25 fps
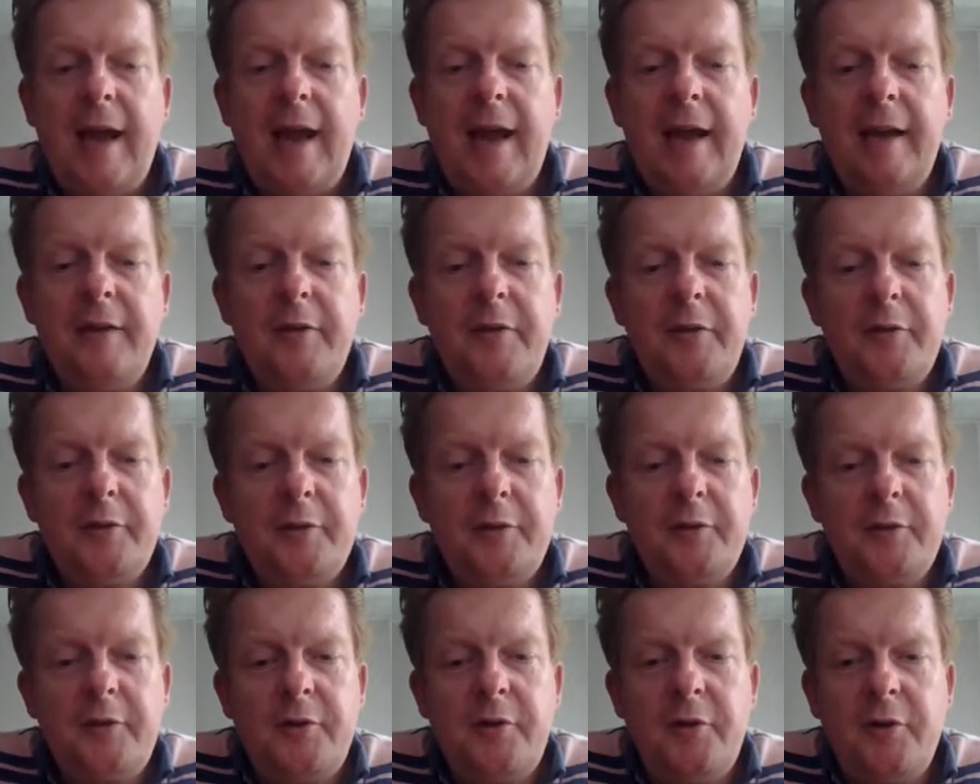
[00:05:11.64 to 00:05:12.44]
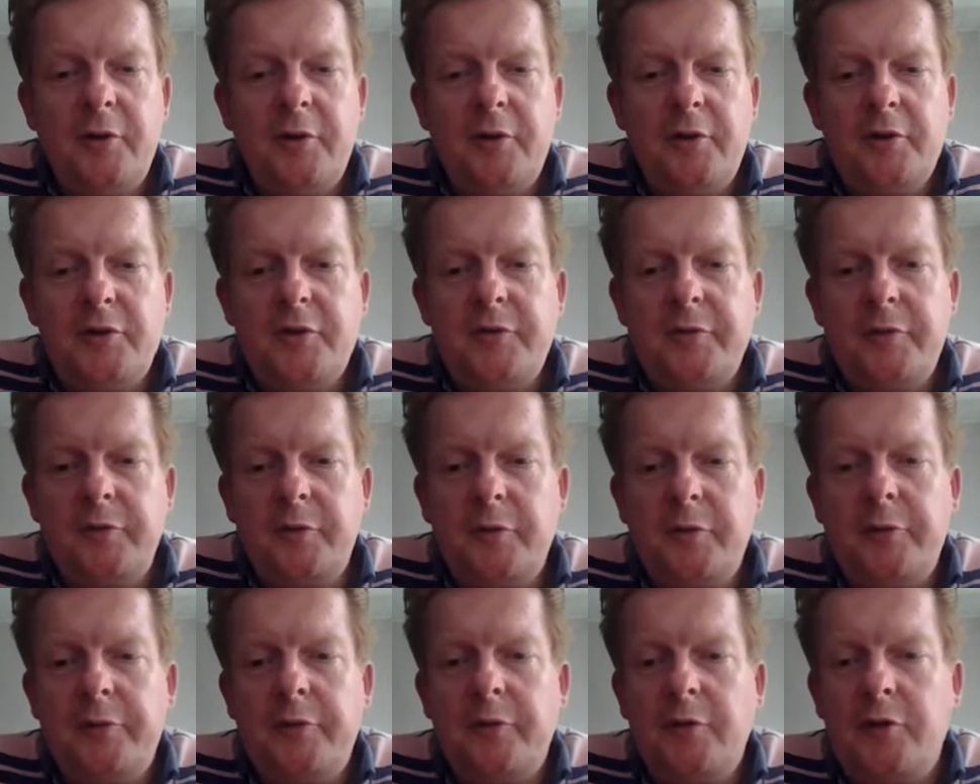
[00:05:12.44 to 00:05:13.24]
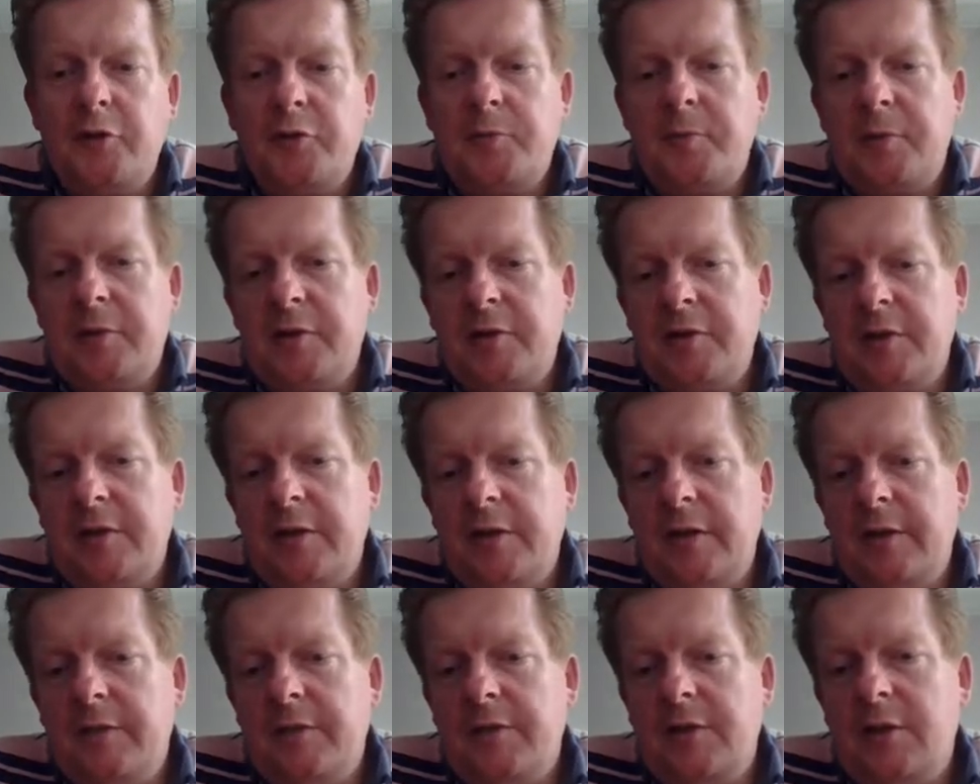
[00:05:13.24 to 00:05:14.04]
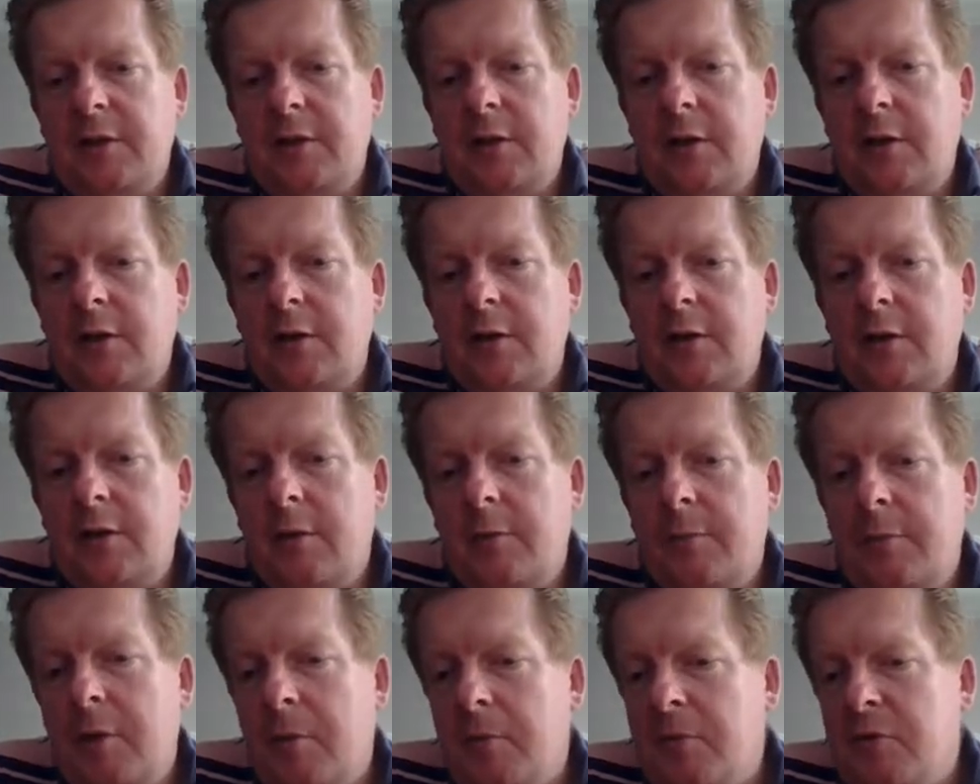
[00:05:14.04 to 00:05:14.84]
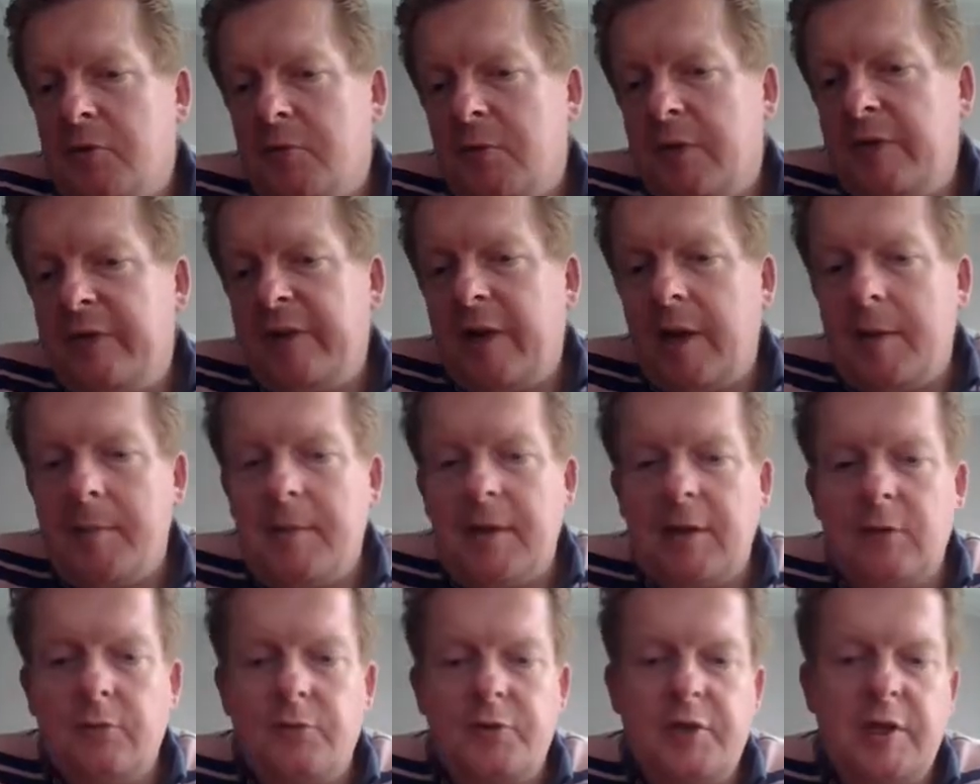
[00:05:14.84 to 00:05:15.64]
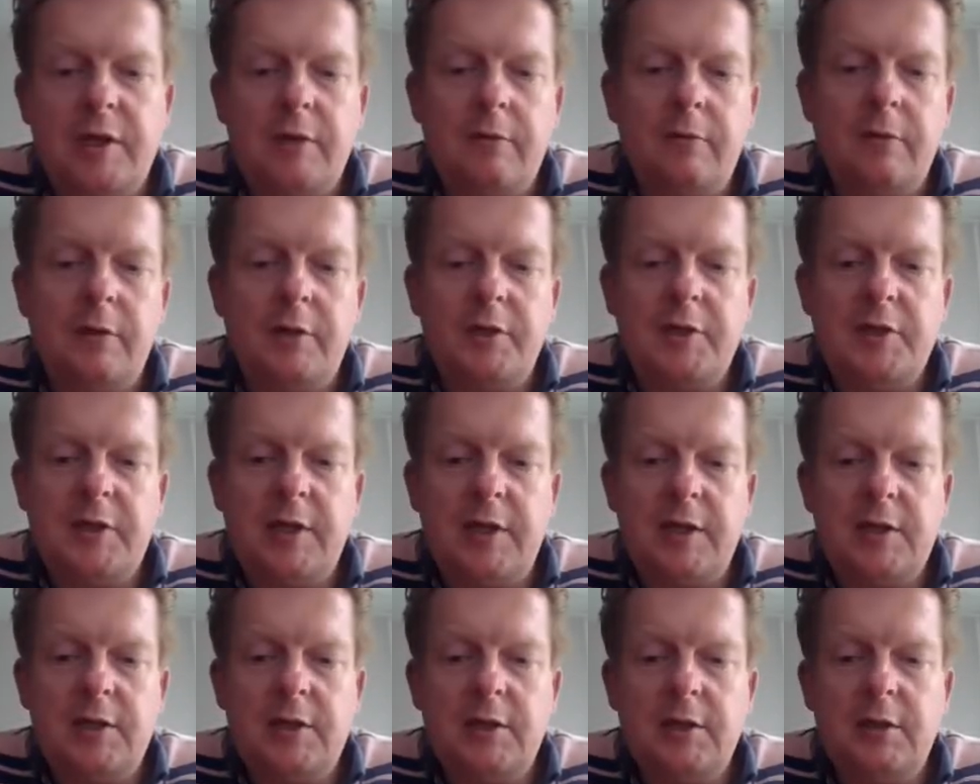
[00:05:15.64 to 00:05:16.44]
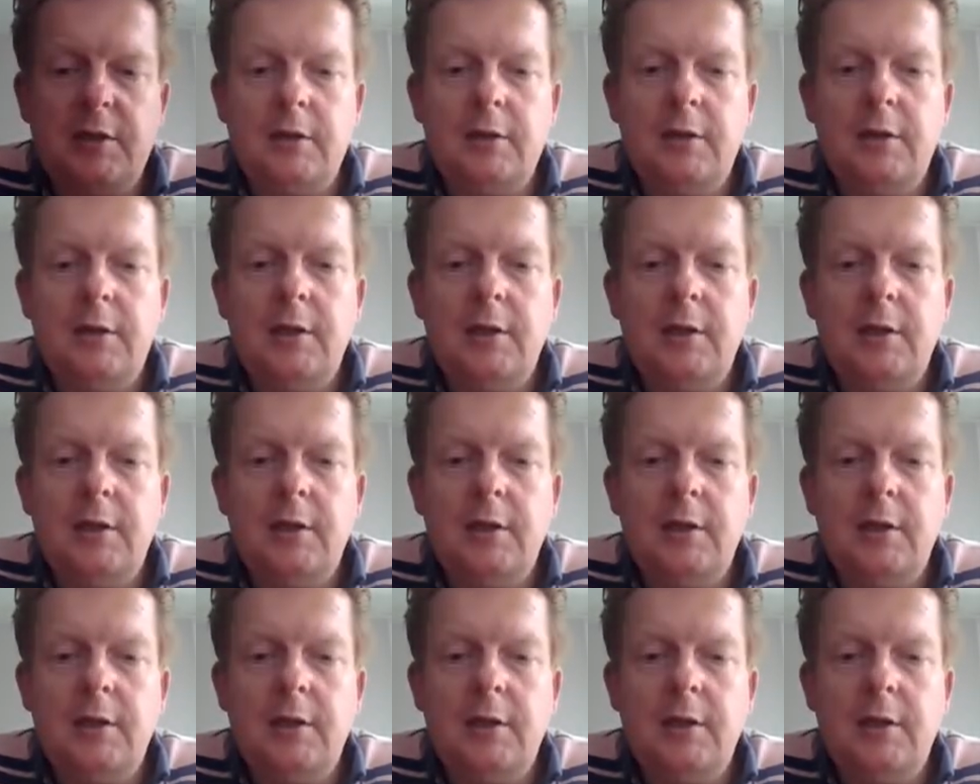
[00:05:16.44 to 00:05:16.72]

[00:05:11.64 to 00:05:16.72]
And the third cause for false positives are problems with timing or synchronization.